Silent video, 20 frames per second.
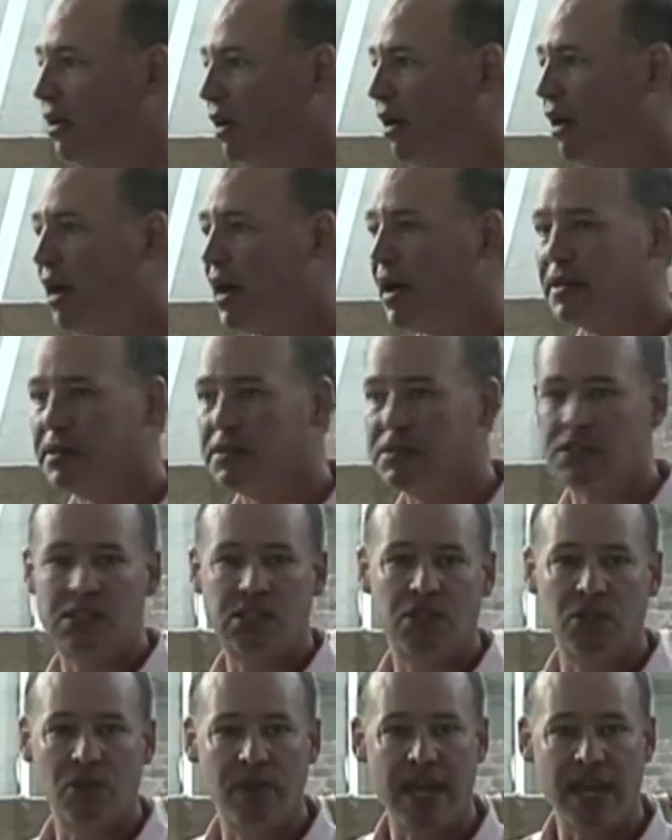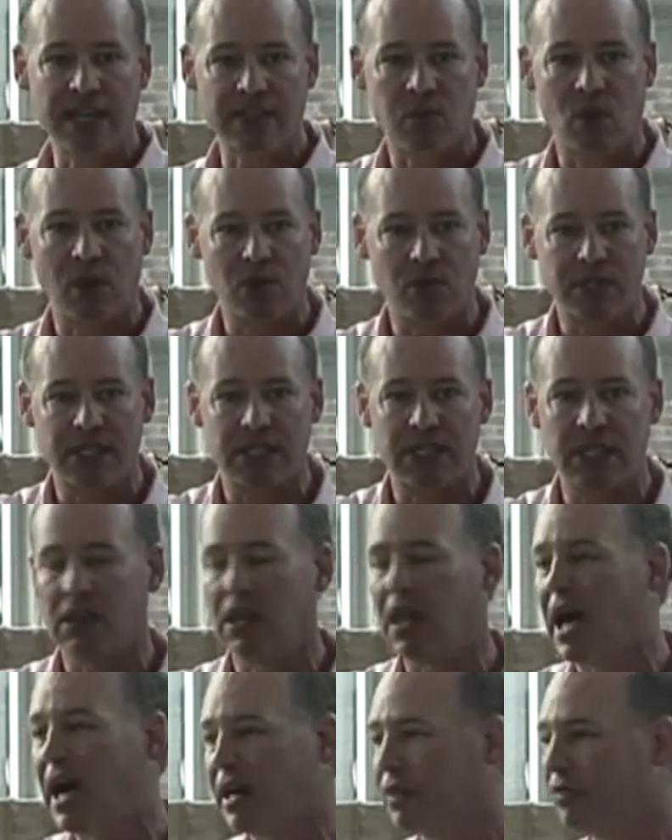Uh, so that's why we see a
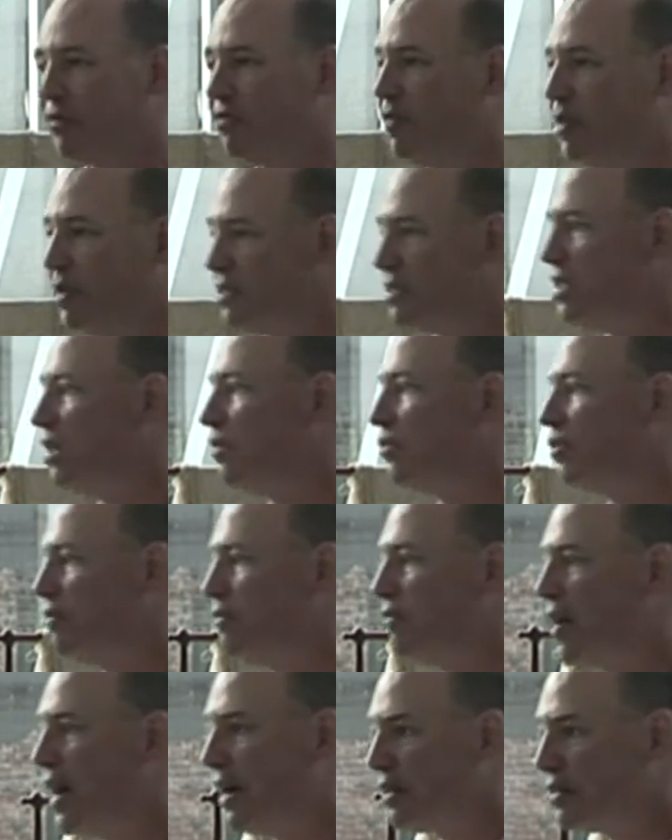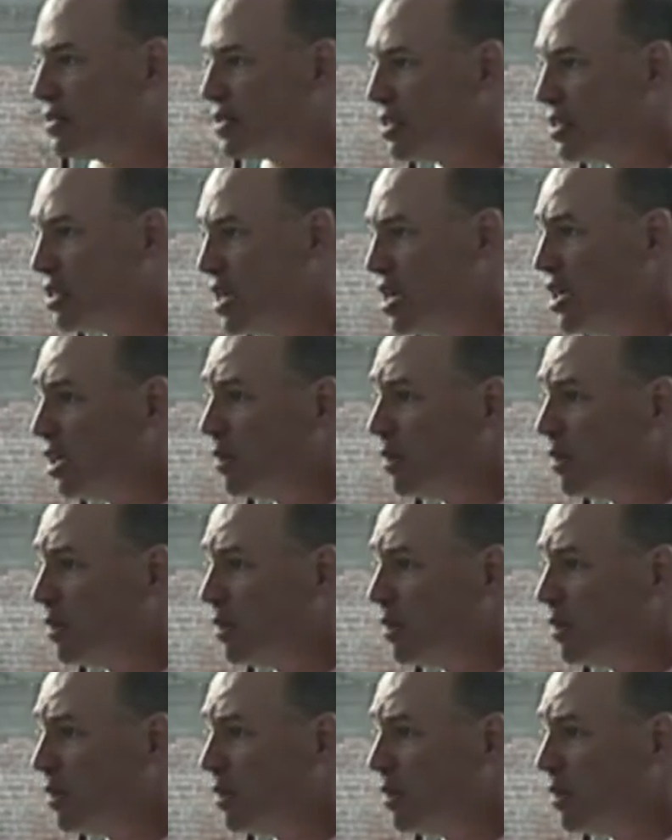lot of different variances.